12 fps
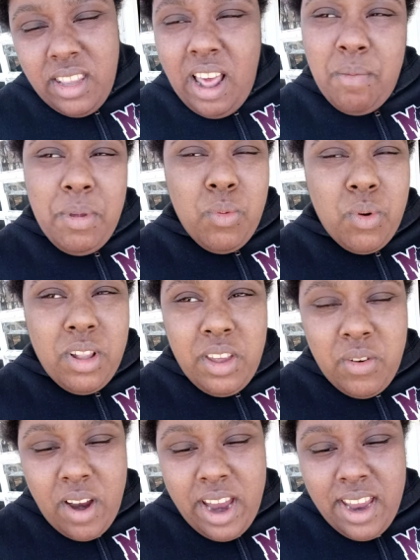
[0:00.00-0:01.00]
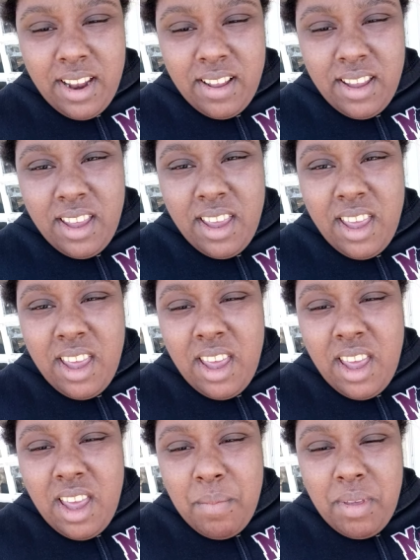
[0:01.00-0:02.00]
That would be really great.
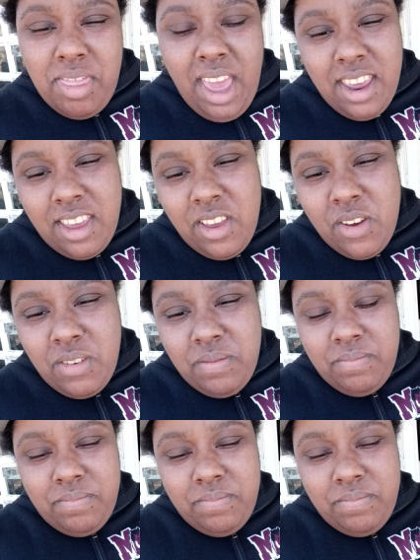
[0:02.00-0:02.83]
But thank you.